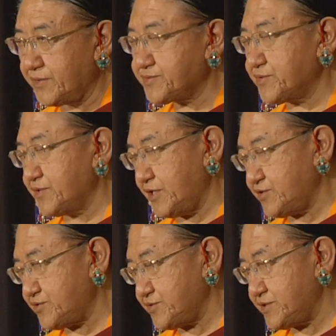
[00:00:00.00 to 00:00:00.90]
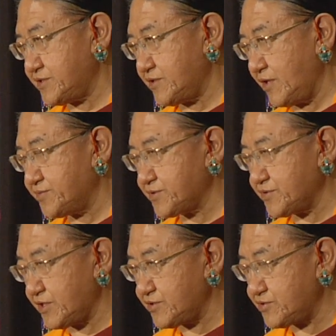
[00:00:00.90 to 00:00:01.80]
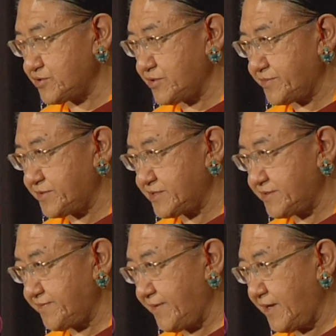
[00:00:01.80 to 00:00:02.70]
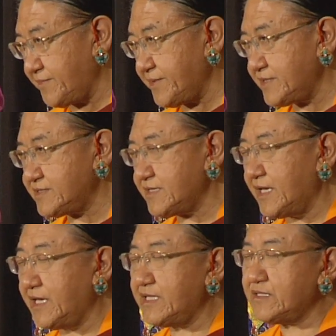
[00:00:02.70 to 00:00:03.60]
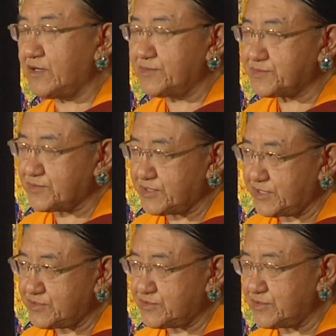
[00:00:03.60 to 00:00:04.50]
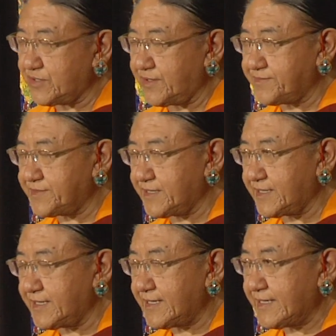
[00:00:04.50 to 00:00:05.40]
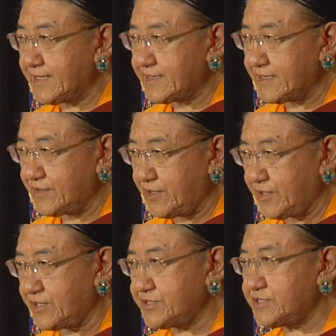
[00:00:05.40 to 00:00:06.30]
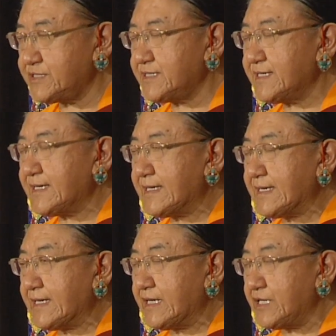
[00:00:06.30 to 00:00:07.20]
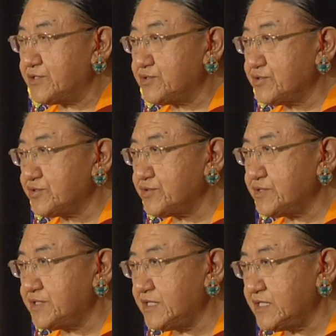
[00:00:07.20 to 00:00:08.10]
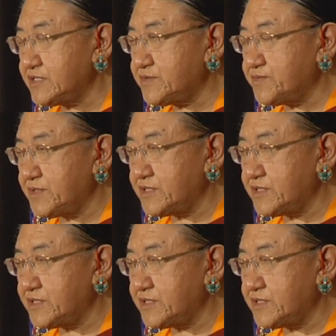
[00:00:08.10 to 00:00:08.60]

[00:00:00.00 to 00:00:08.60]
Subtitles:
obscurations, the obscuration of the defilements and the obscuration of the knowledge. And due to this